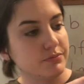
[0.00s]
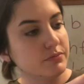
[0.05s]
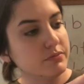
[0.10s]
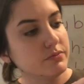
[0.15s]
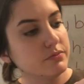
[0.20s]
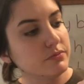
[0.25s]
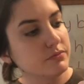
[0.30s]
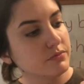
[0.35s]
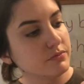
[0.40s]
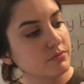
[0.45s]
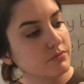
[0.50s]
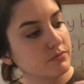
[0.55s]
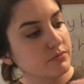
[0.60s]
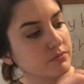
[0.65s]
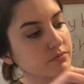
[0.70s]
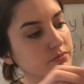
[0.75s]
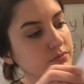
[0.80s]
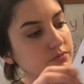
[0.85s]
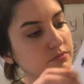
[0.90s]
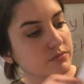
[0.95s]

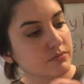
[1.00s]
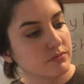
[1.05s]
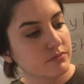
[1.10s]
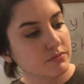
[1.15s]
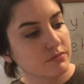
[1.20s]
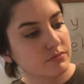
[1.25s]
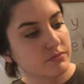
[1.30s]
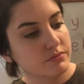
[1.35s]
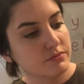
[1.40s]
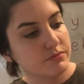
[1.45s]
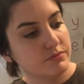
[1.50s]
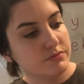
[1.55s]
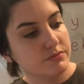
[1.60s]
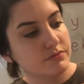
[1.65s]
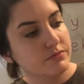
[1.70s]
No one is speaking in this clip.